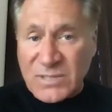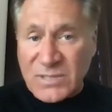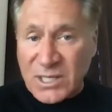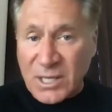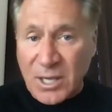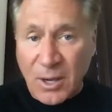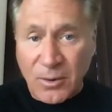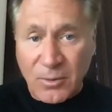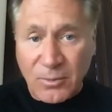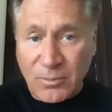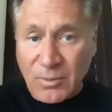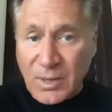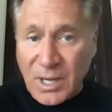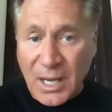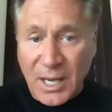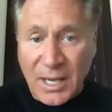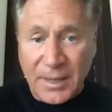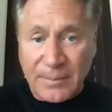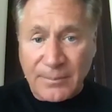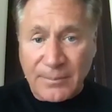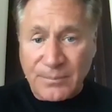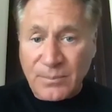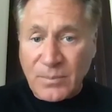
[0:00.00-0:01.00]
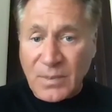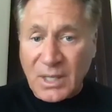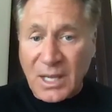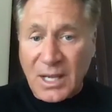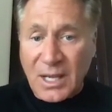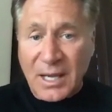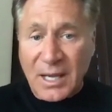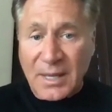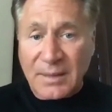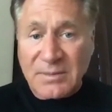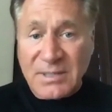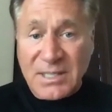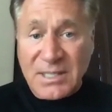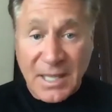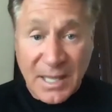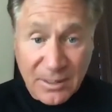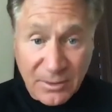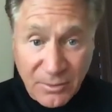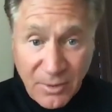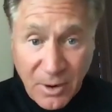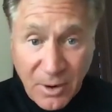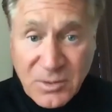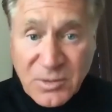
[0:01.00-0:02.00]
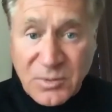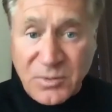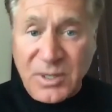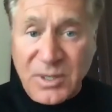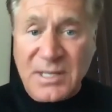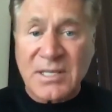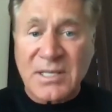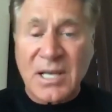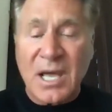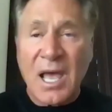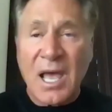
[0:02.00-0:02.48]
go to get groceries,